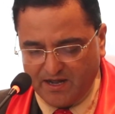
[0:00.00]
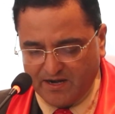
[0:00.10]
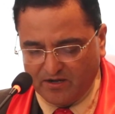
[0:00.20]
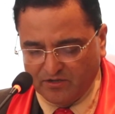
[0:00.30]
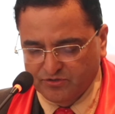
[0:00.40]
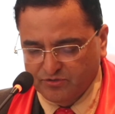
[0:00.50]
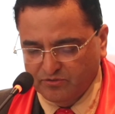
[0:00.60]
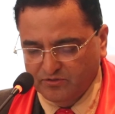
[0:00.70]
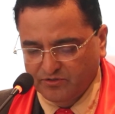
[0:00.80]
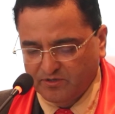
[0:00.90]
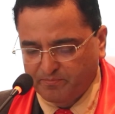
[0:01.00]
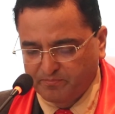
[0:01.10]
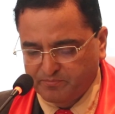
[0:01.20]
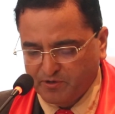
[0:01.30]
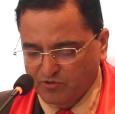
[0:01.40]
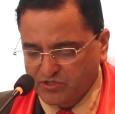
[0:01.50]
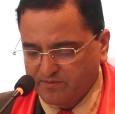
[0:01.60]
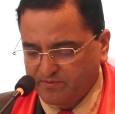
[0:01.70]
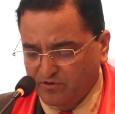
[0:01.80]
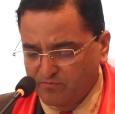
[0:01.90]
and also to the promotion
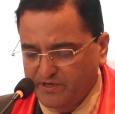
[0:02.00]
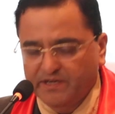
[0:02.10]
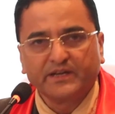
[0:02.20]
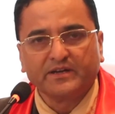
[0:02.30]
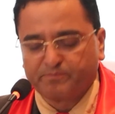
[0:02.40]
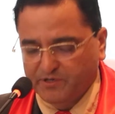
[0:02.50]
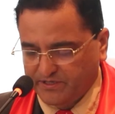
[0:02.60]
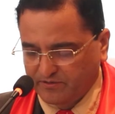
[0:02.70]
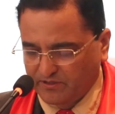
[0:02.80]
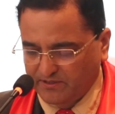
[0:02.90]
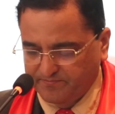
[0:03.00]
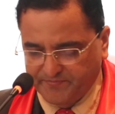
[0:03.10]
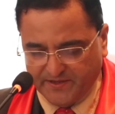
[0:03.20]
of Lumbini in particular.